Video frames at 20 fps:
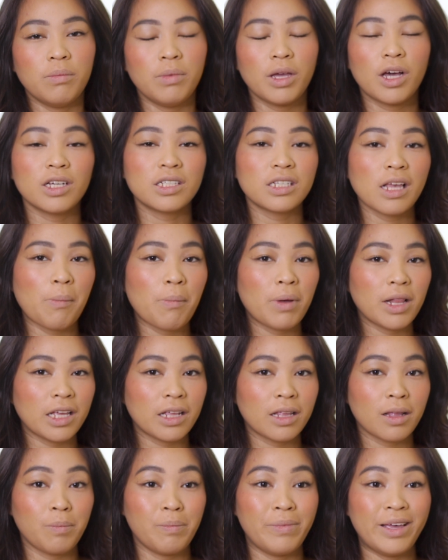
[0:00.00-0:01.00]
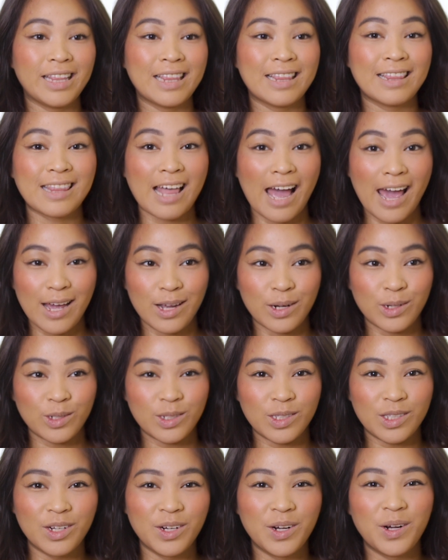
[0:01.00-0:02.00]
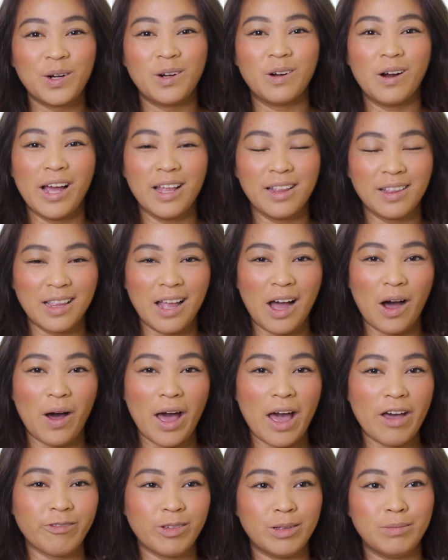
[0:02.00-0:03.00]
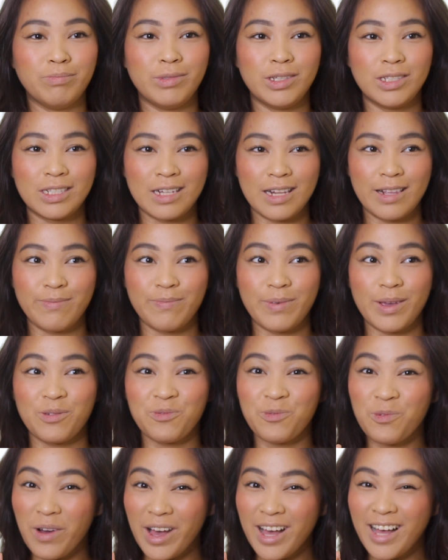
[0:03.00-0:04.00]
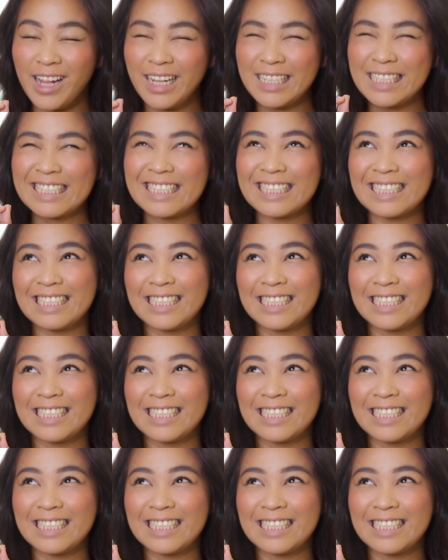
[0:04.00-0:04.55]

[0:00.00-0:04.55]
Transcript: because I'm a little bit tired right now. I haven't been sleeping well.